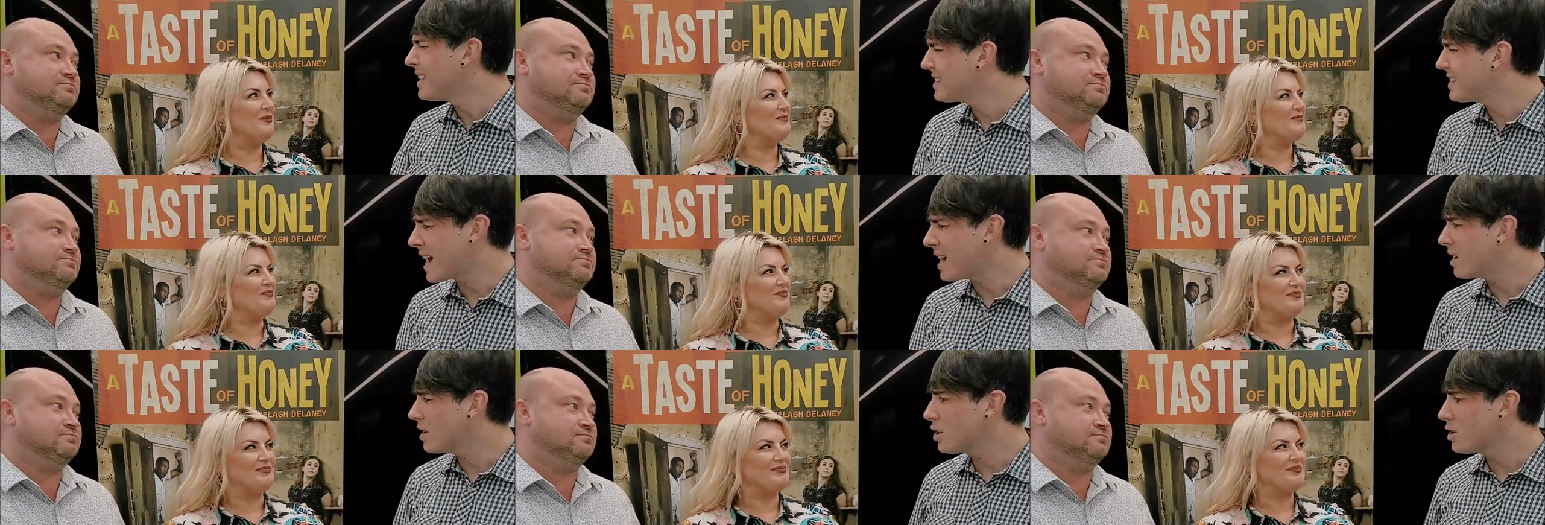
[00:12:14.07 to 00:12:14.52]

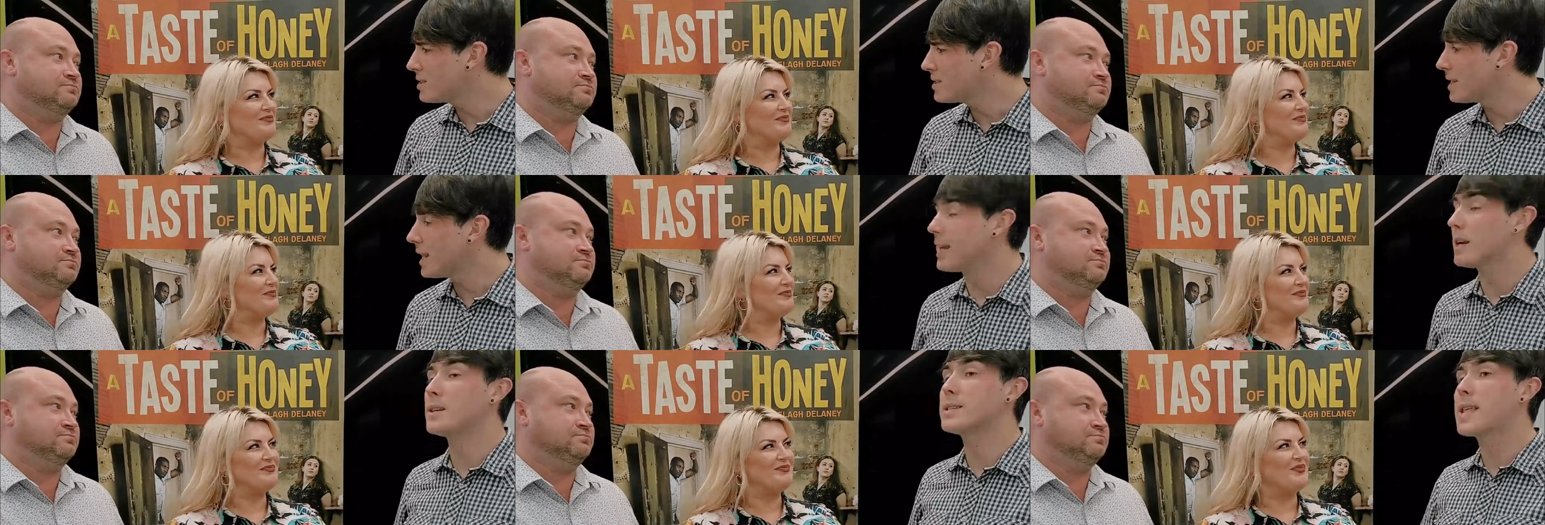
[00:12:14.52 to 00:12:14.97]
Speaker 1: Isn't that
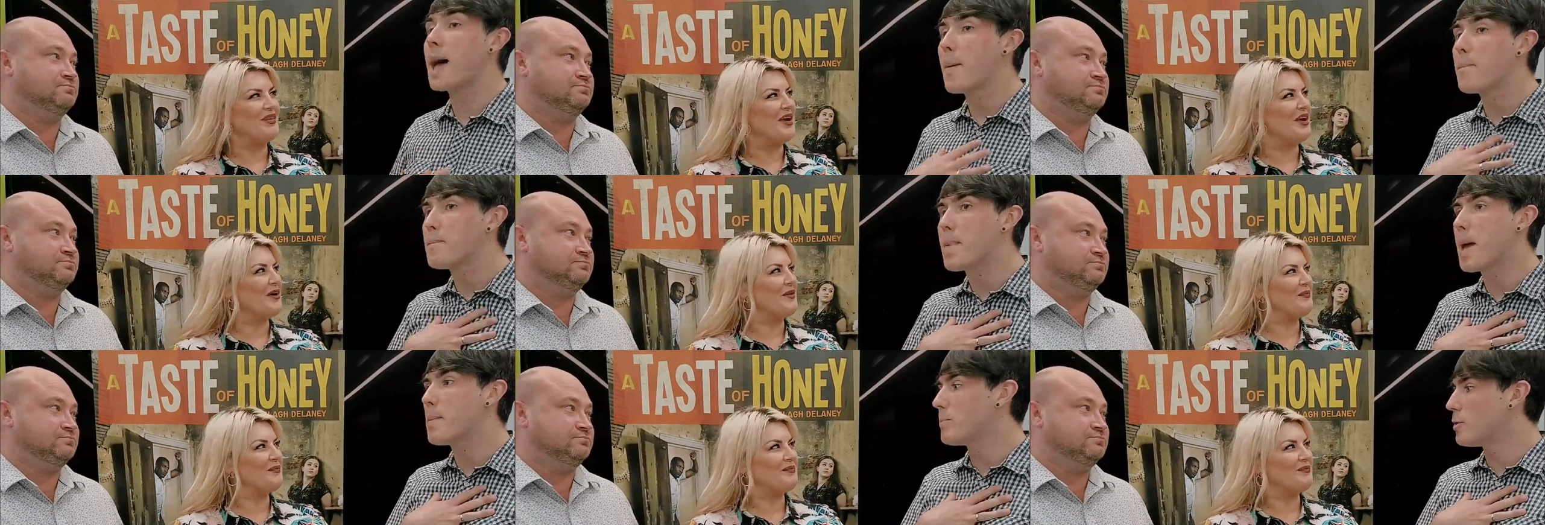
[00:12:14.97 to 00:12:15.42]
thing? Because no.
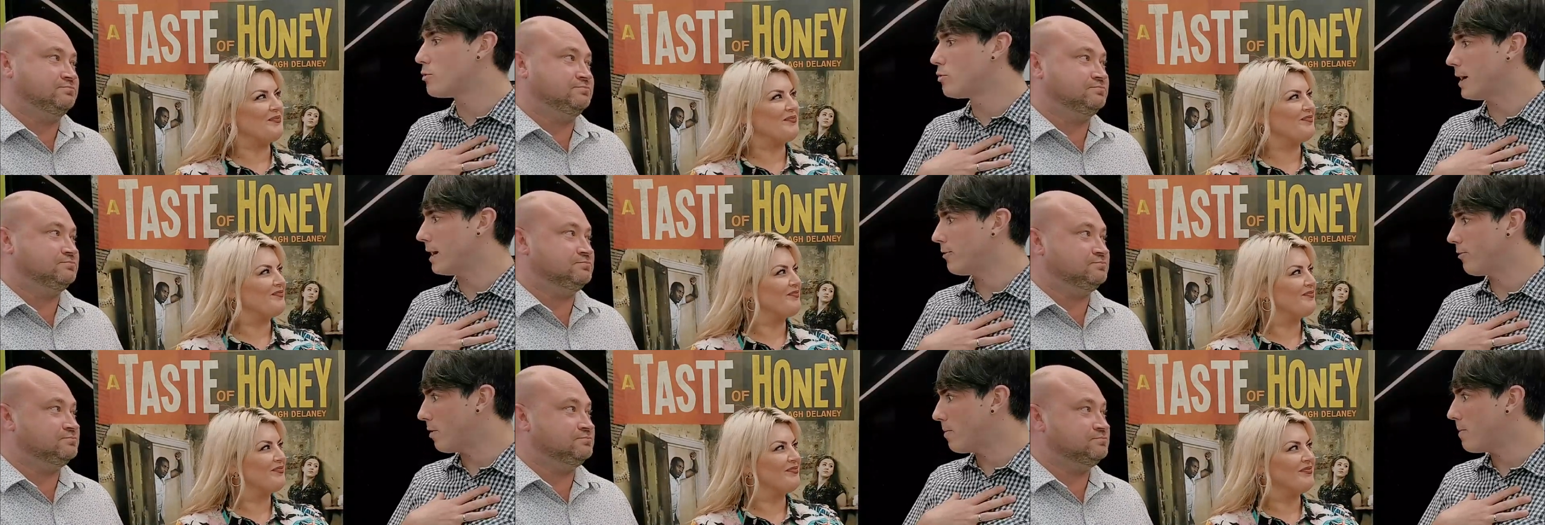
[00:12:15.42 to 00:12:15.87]
that
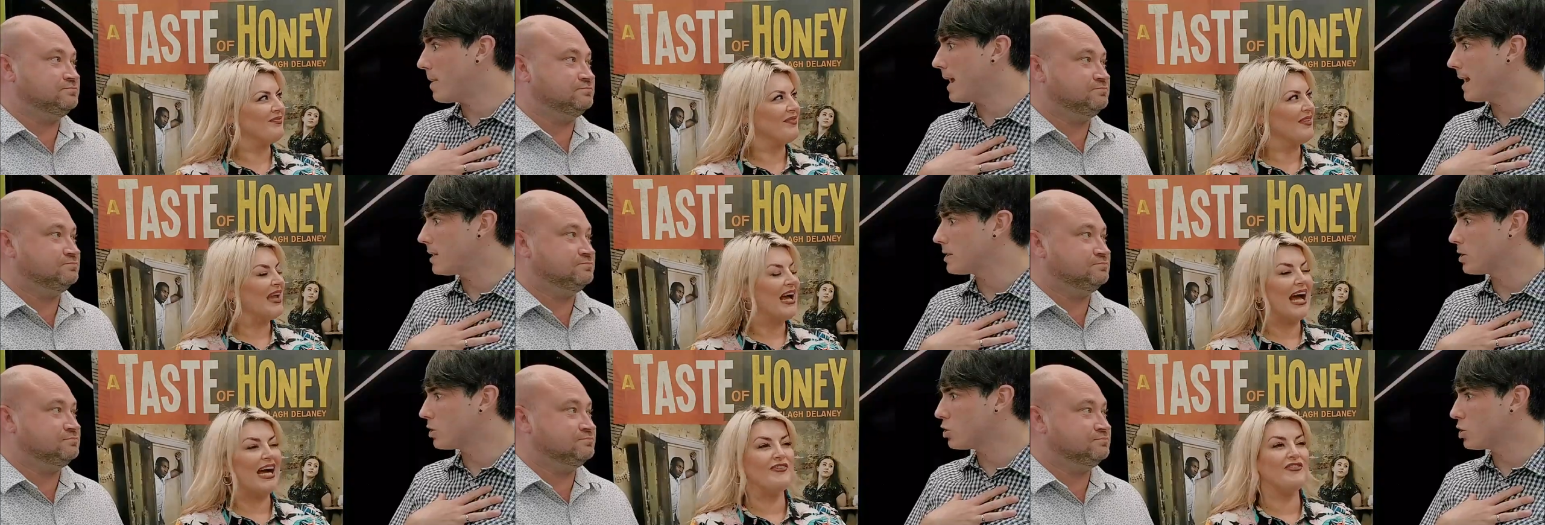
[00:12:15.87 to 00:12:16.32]
memory for me is.